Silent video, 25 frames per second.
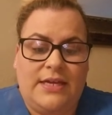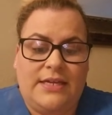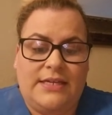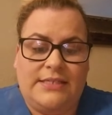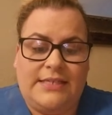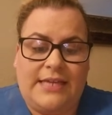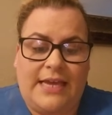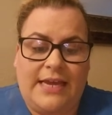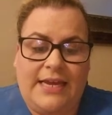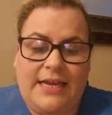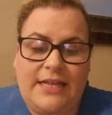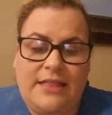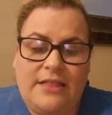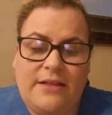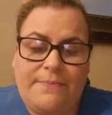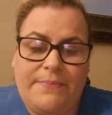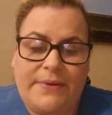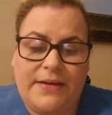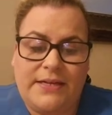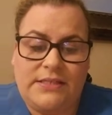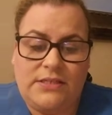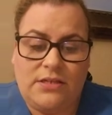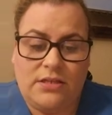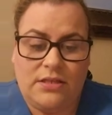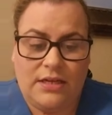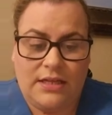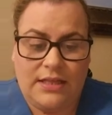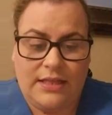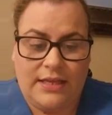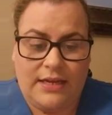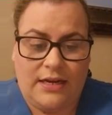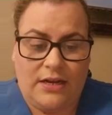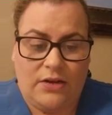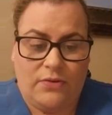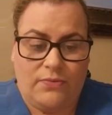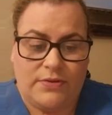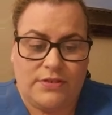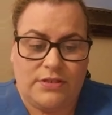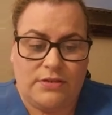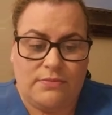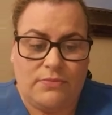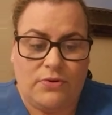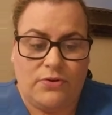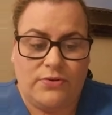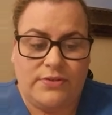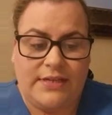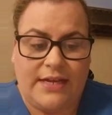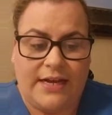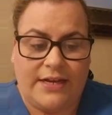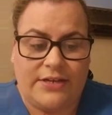Taking the bus to the clinic was the
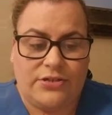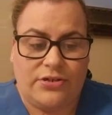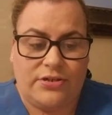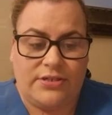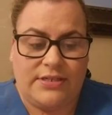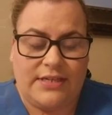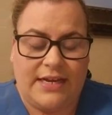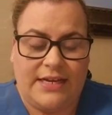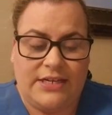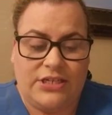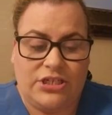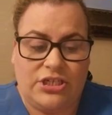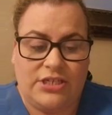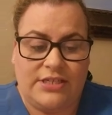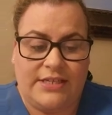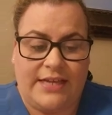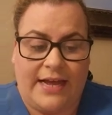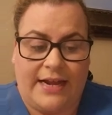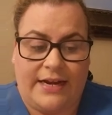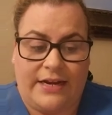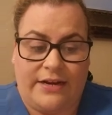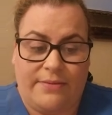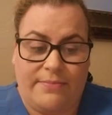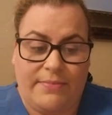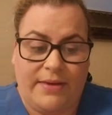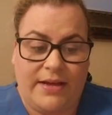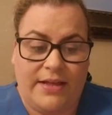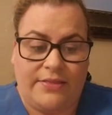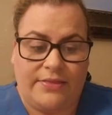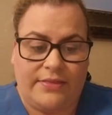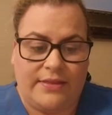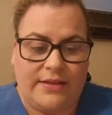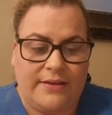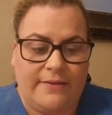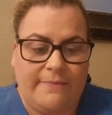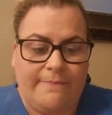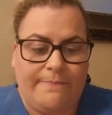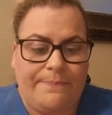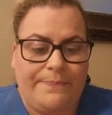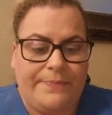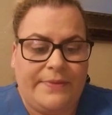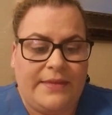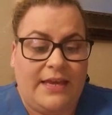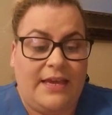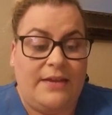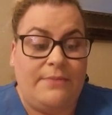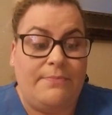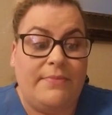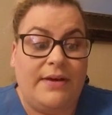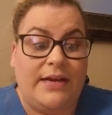most exercise she's had in
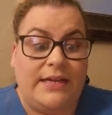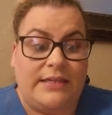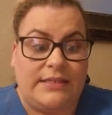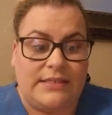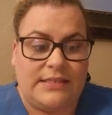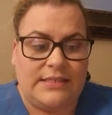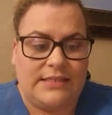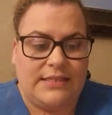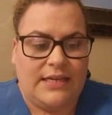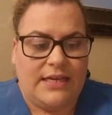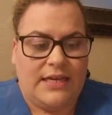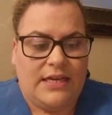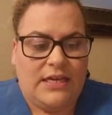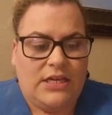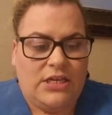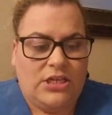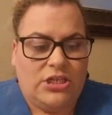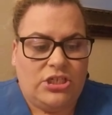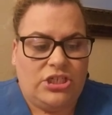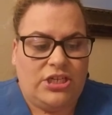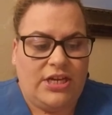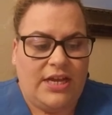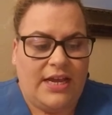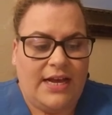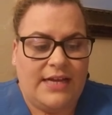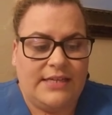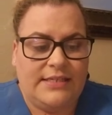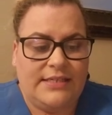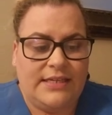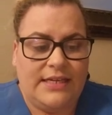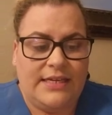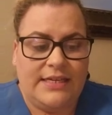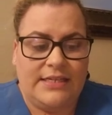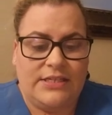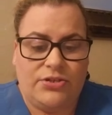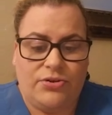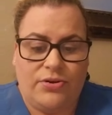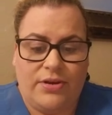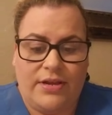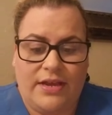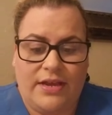months. She has a history